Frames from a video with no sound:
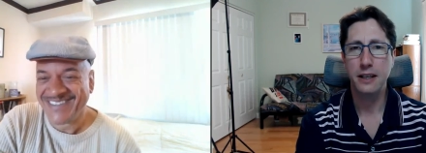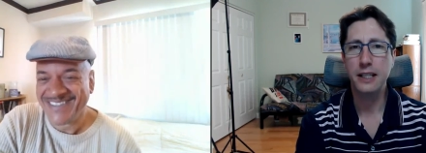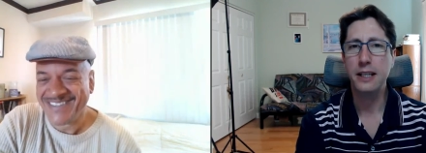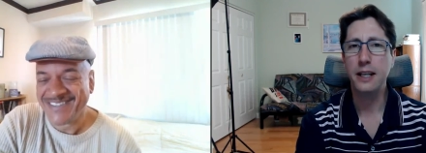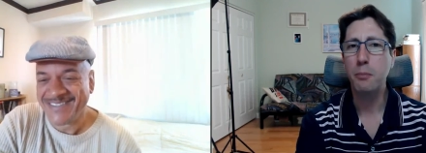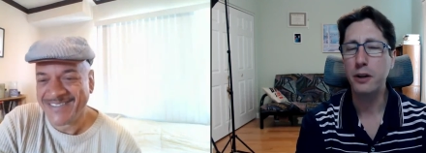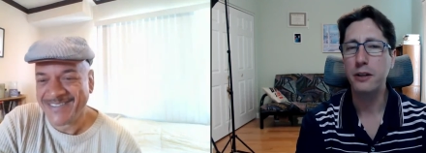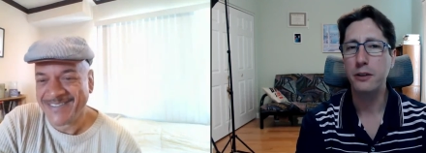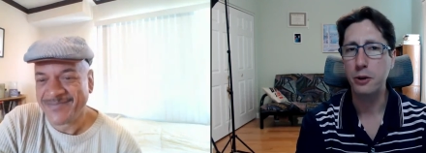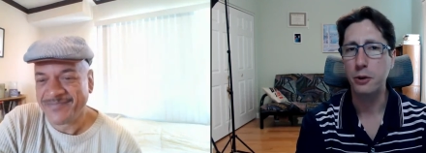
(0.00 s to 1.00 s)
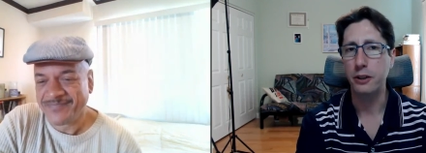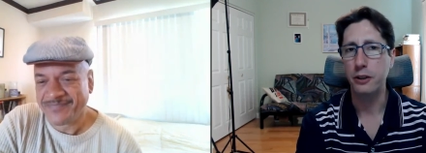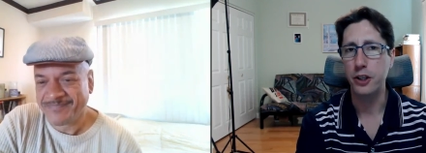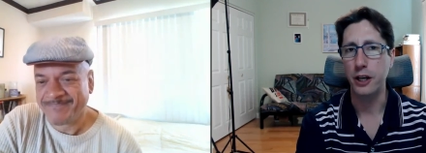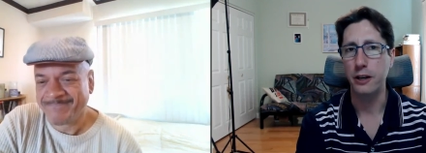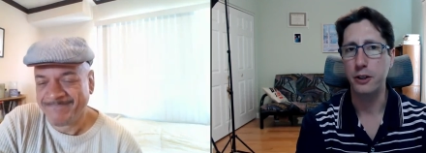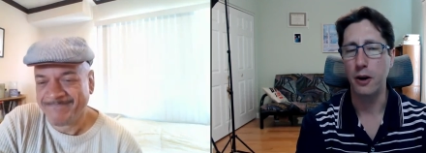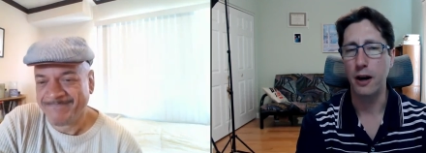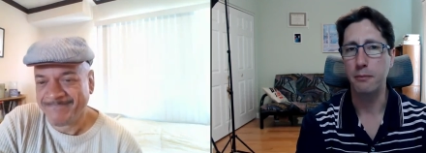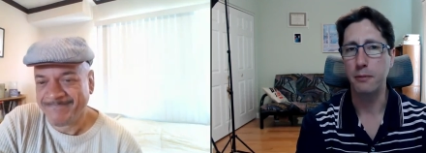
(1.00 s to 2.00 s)
Speaker 1: it's an important story to share.
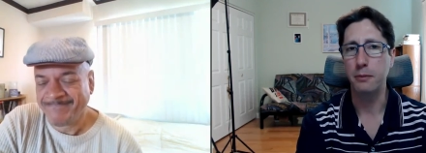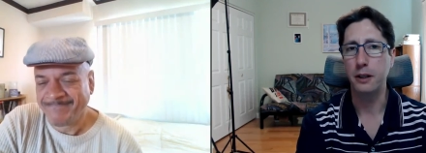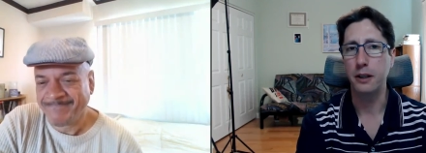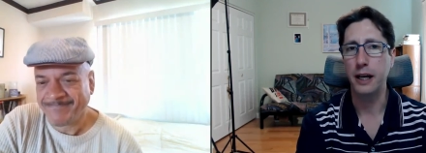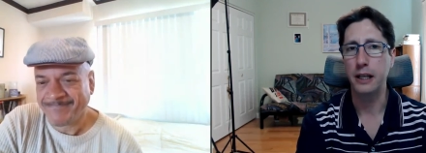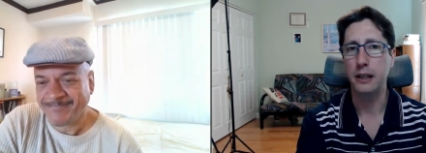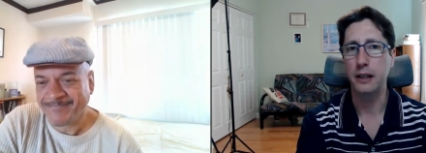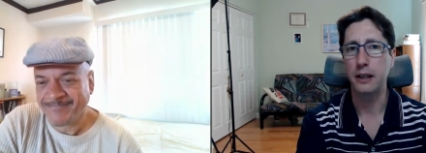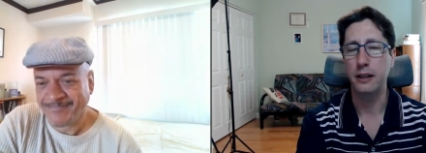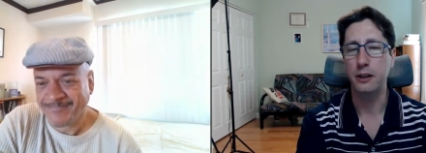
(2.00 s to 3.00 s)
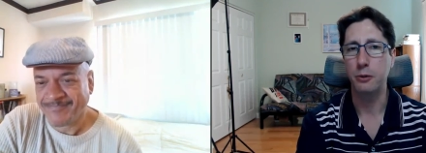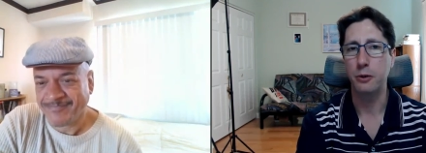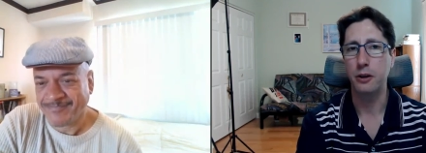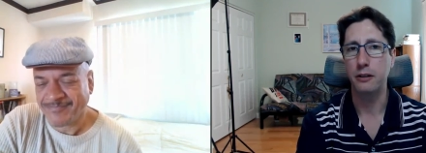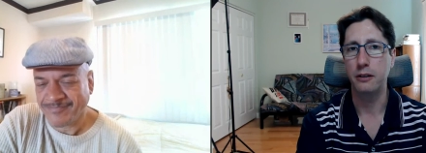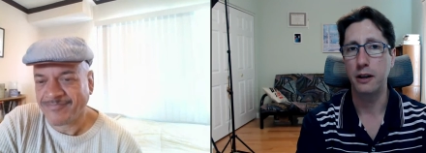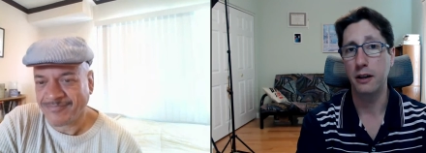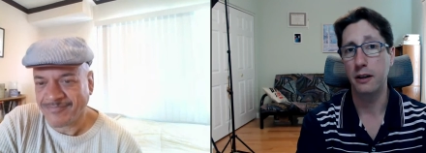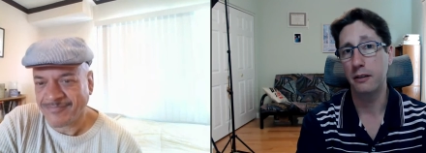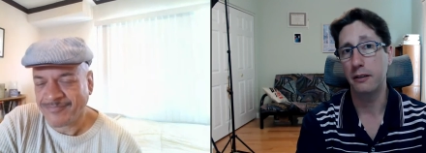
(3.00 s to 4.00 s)
So I'm I'm glad uh, that you are
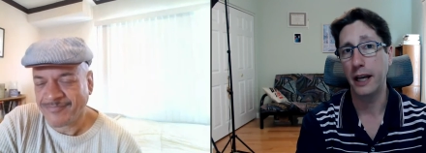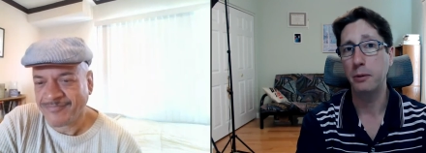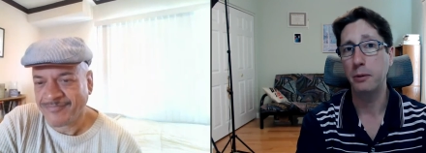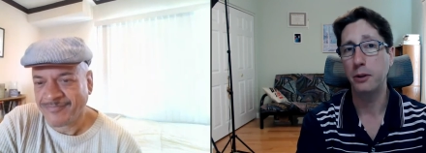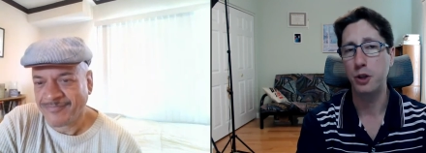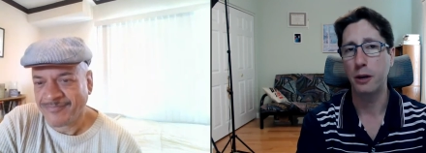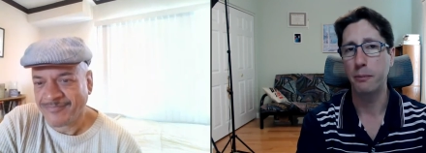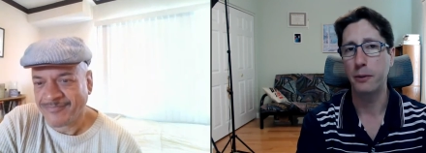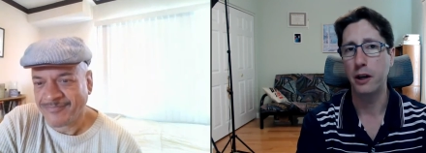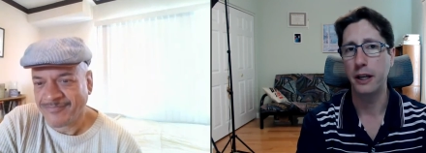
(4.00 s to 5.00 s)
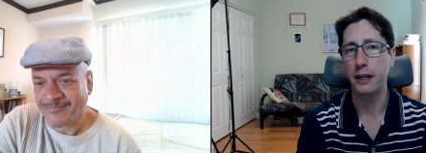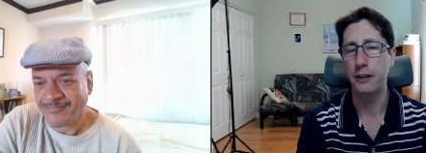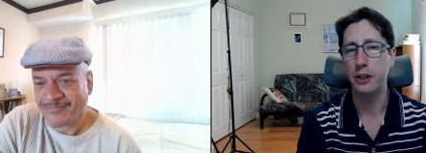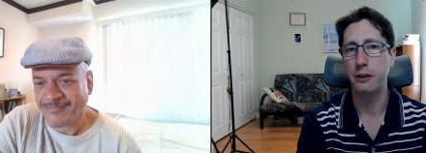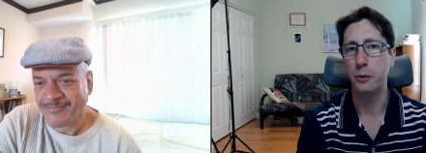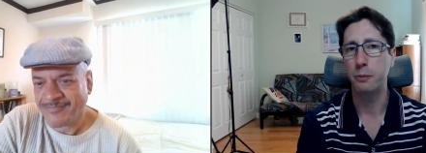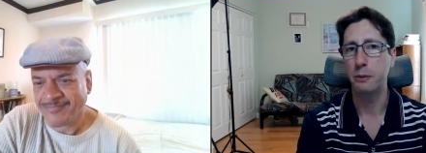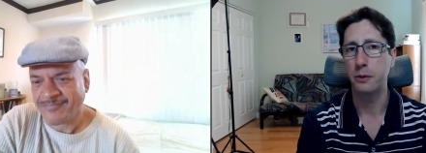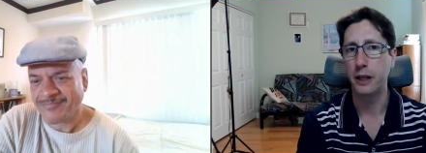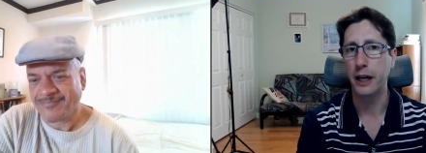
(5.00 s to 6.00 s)
uh, able to jump on and share it
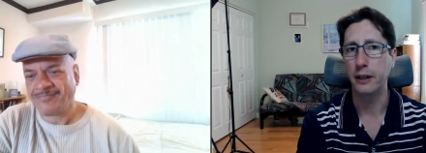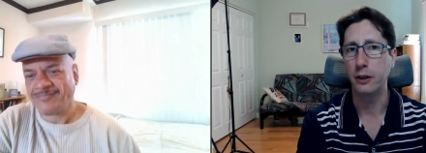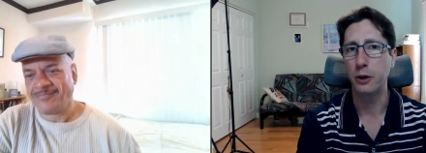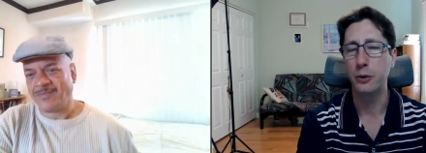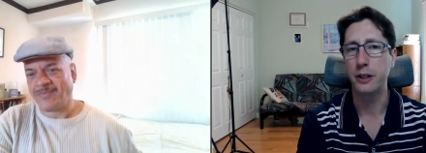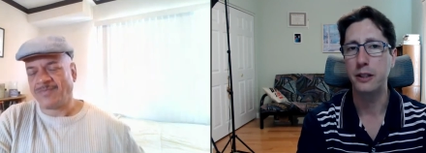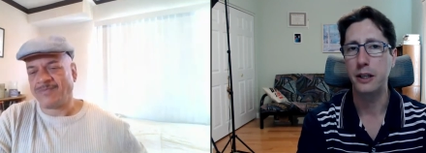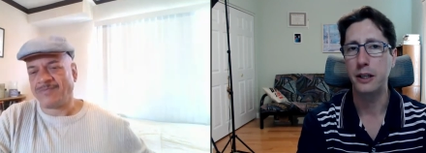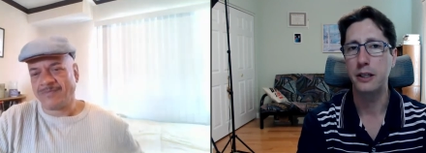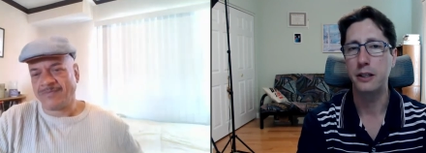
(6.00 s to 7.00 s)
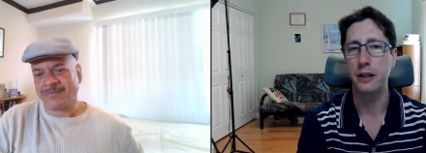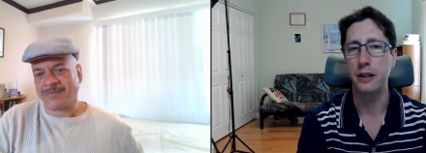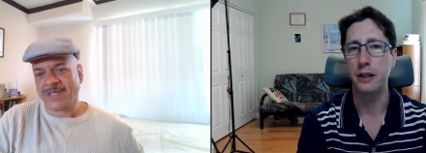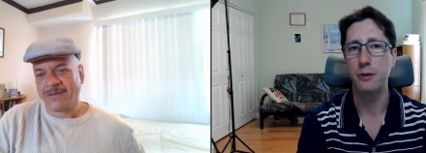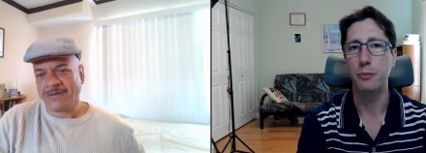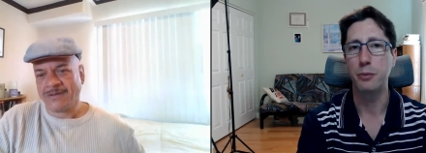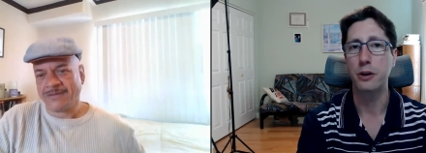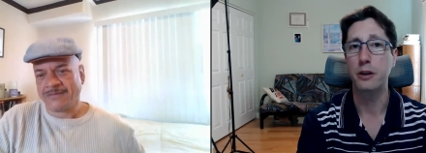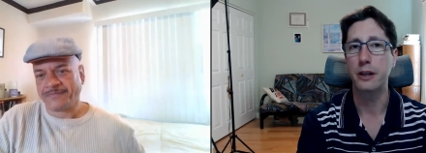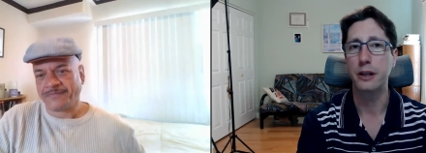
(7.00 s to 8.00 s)
with people. I know it's it's, uh, it's
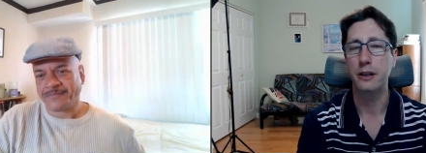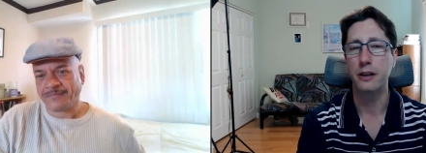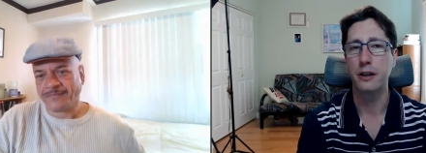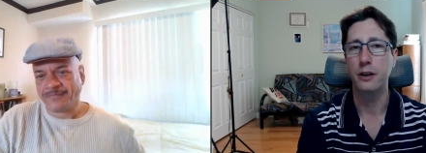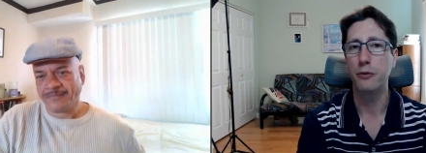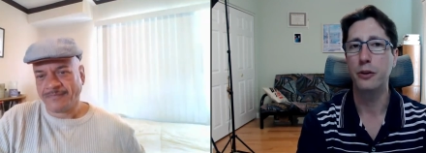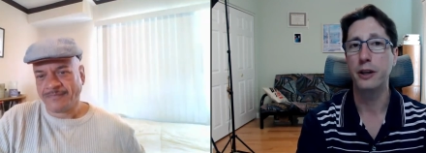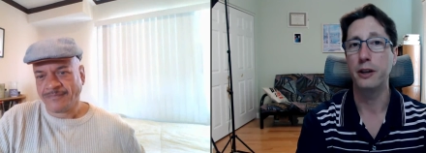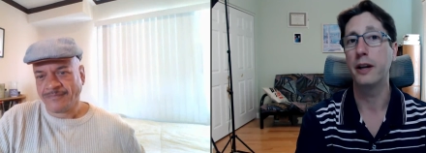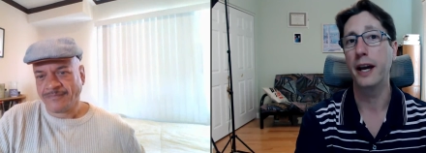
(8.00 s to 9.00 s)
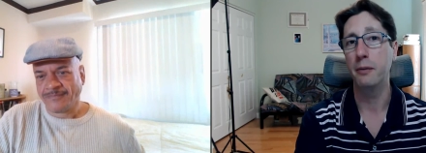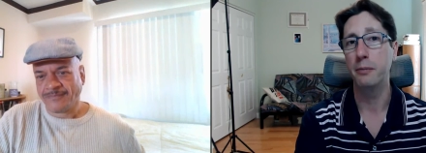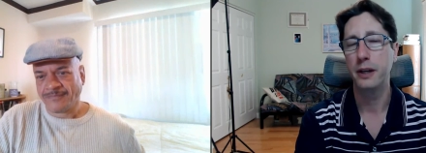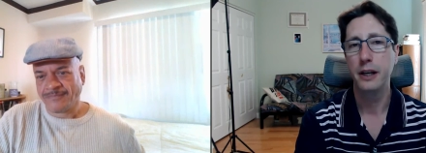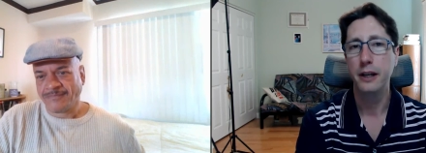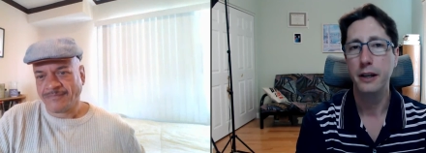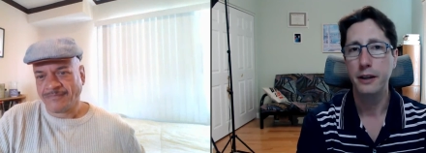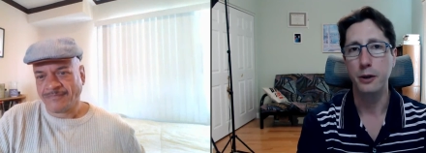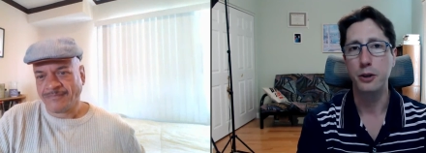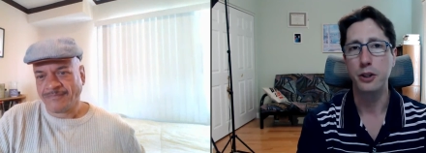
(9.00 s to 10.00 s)
important, and uh, hopefully it'll help
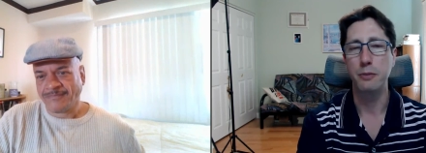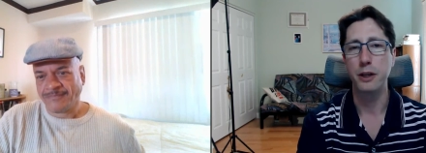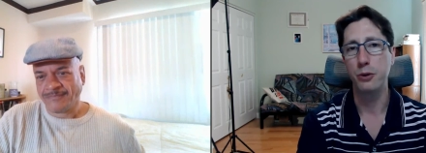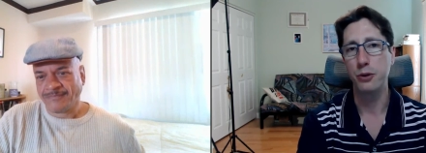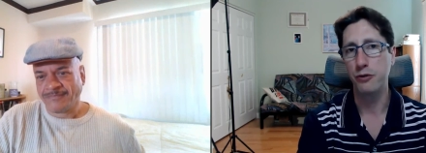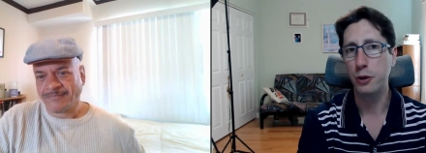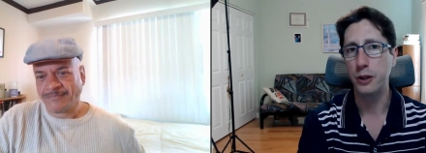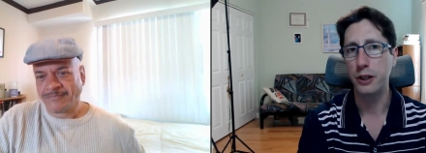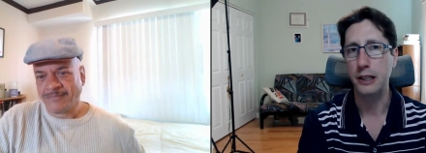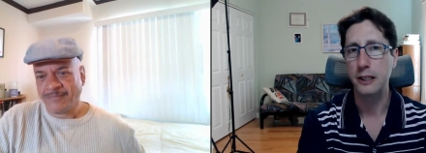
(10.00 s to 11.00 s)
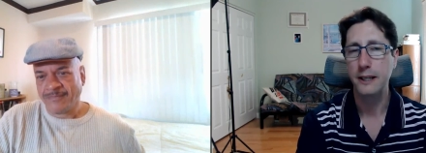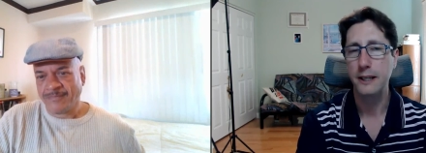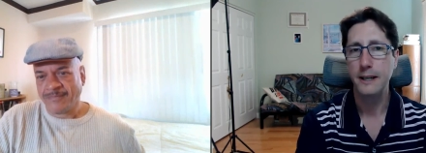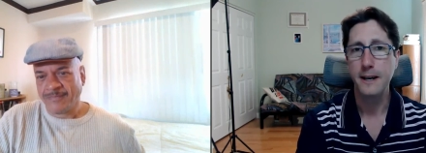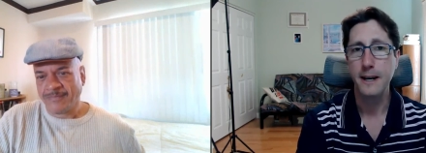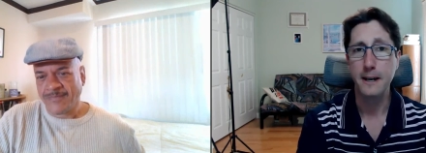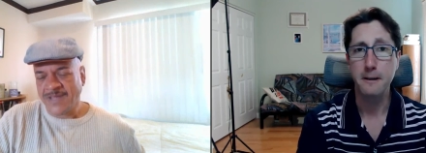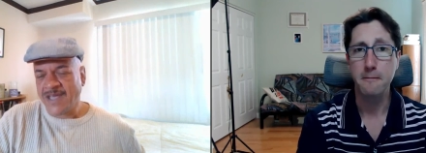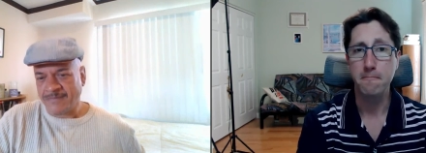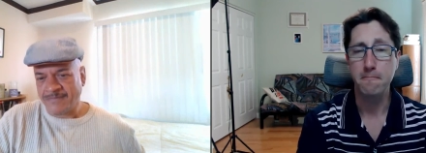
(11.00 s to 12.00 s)
you know somebody who's viewing this.
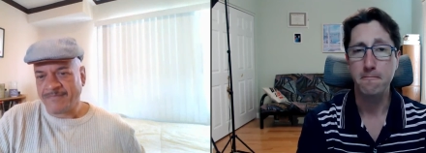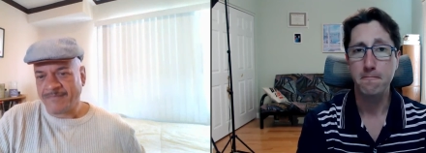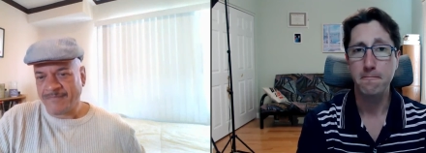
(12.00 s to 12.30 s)
Um, yeah.